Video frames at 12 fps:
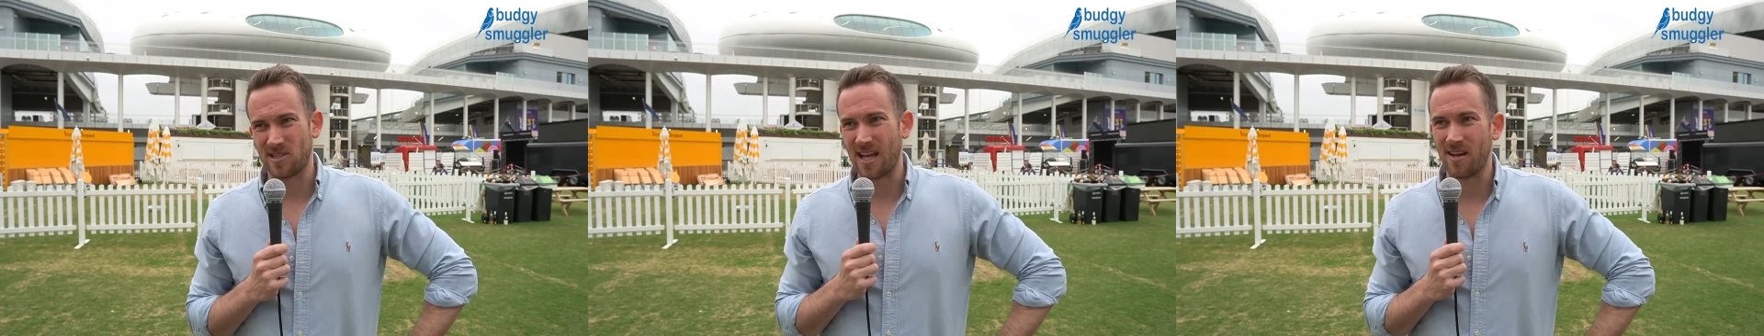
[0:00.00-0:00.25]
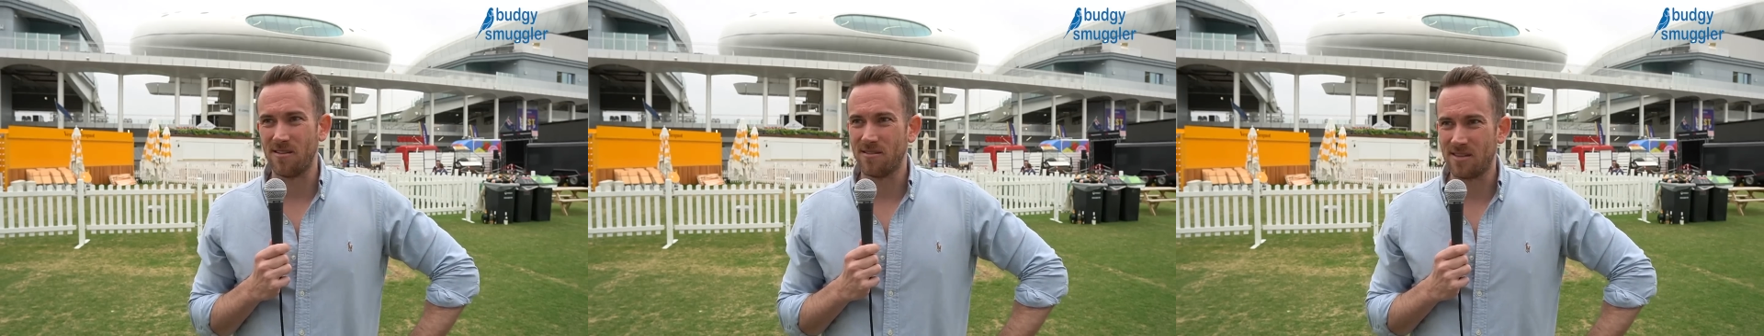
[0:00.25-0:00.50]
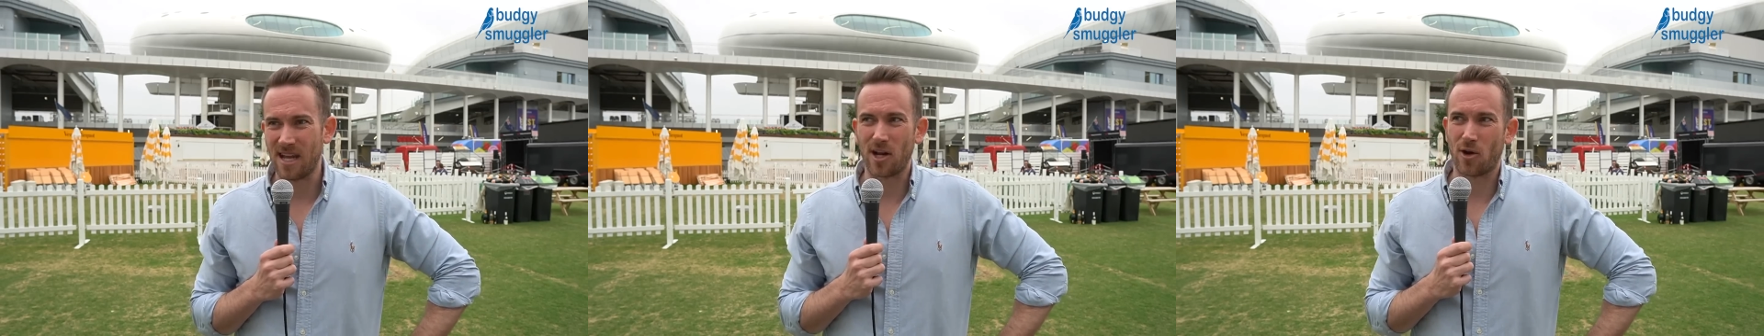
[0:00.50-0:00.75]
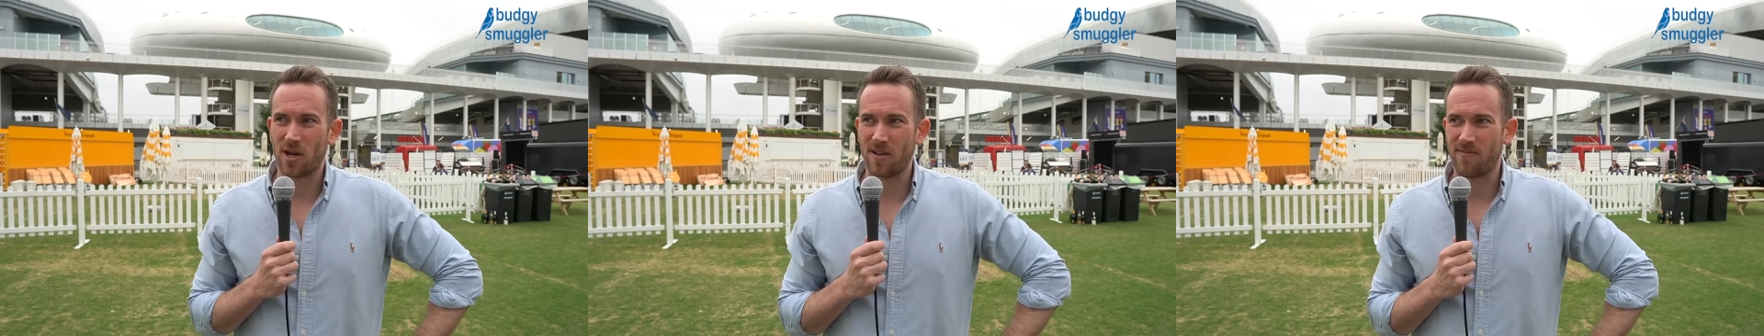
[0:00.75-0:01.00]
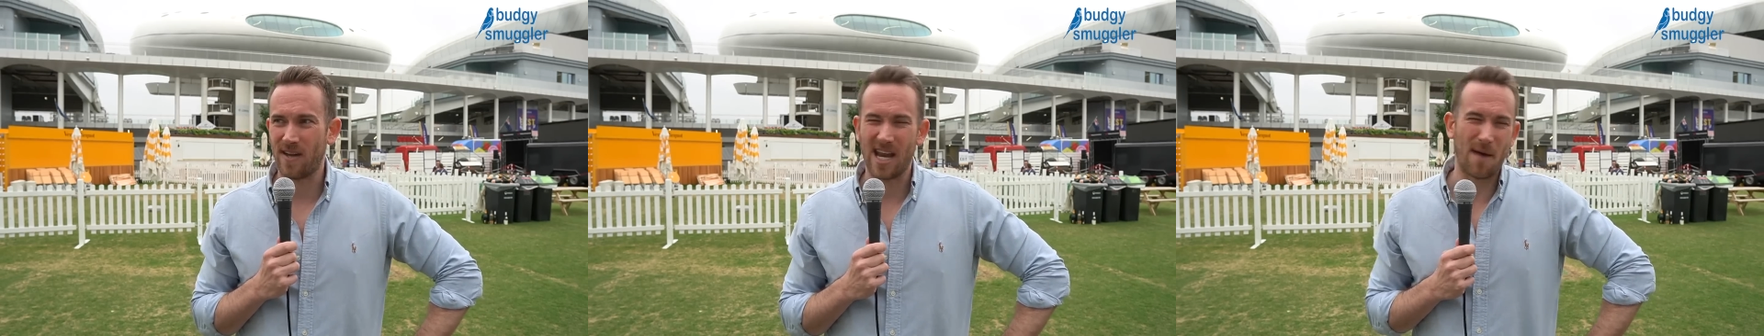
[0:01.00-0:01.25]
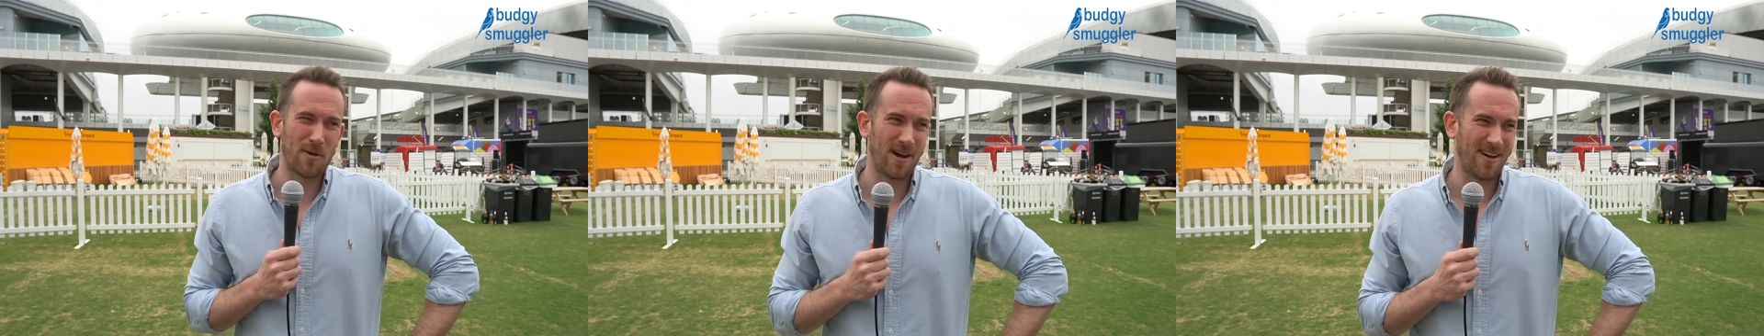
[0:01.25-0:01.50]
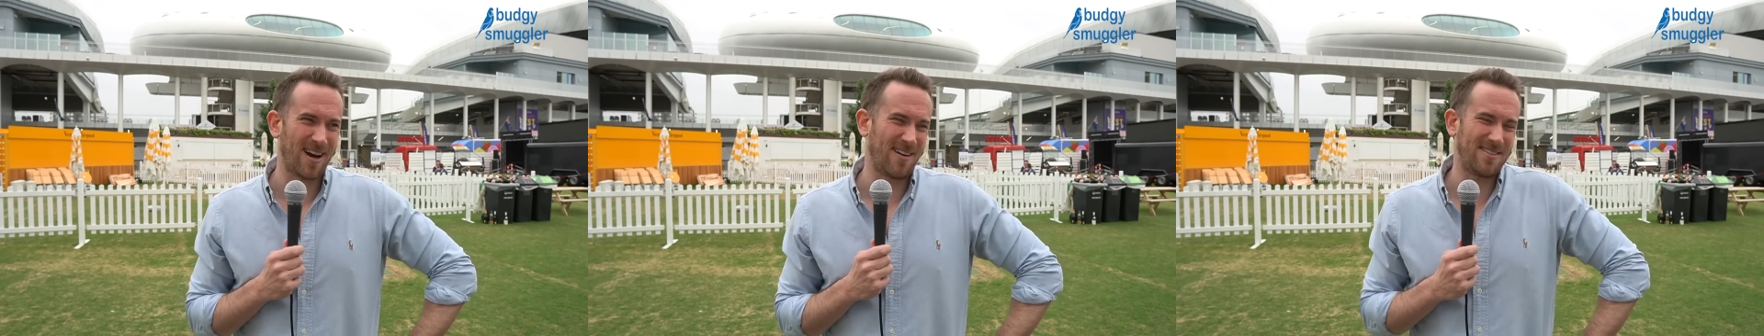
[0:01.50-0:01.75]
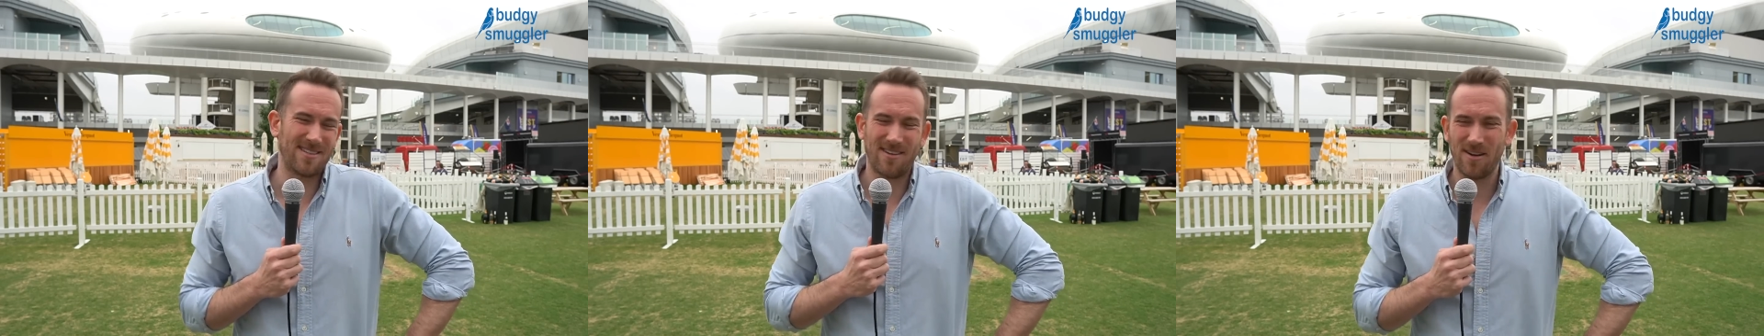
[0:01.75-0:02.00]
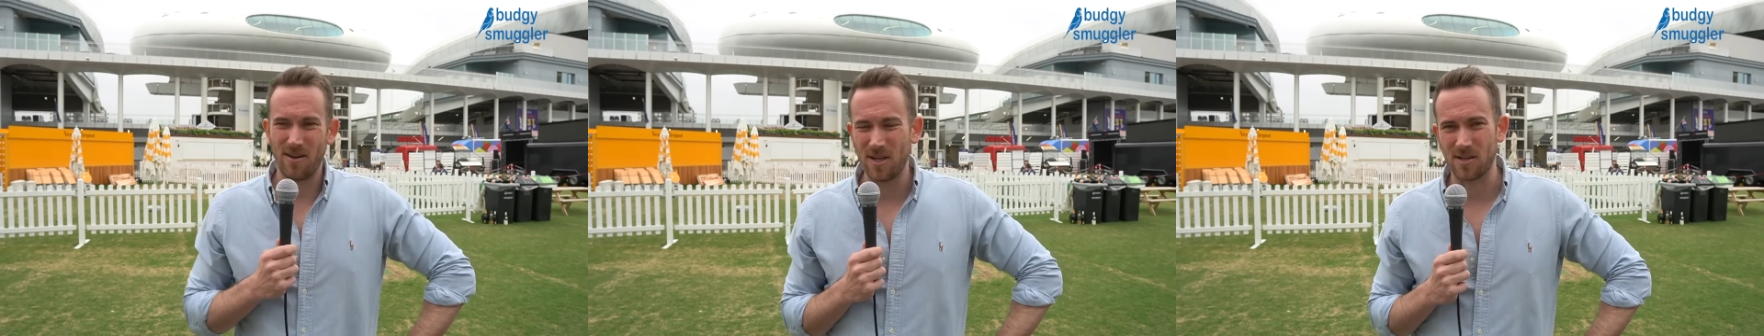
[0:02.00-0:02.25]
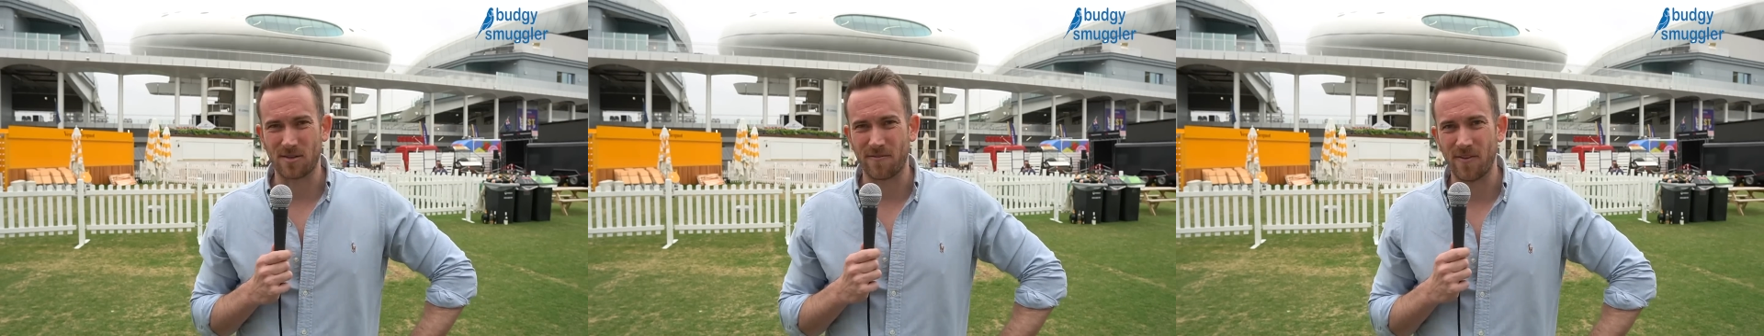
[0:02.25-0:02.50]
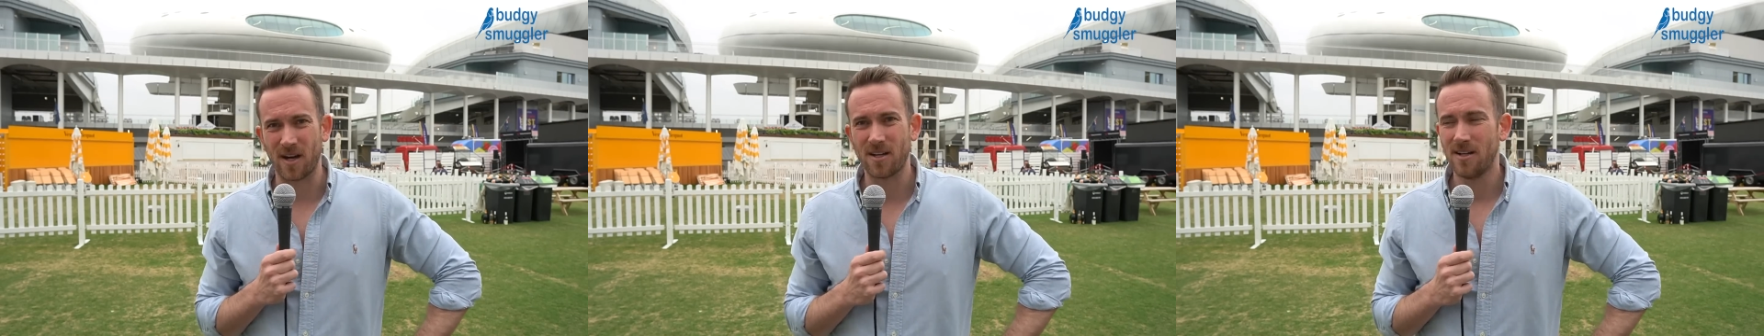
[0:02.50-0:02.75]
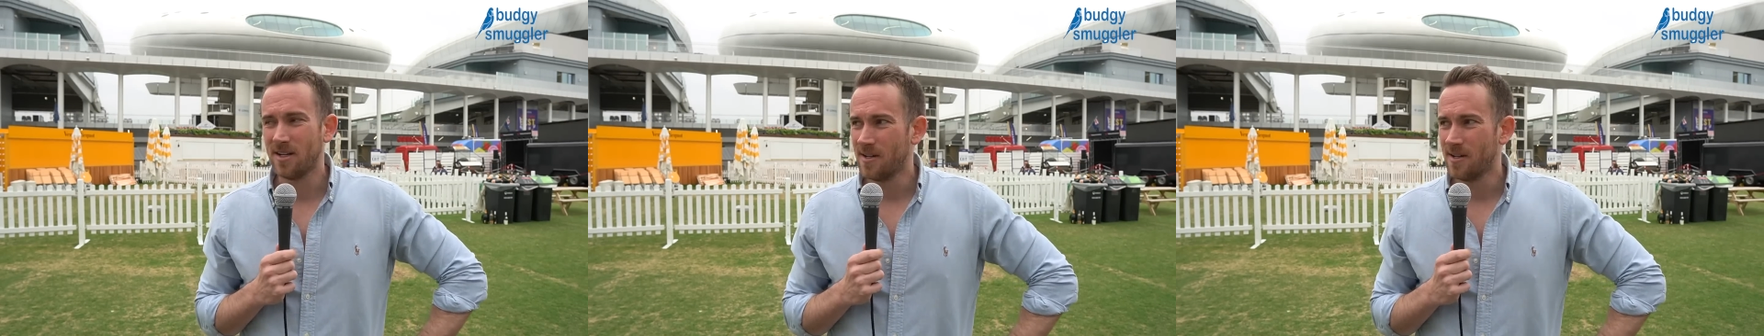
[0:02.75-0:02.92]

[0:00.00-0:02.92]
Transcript: then cricket fan. Am I? Who gives a fuck?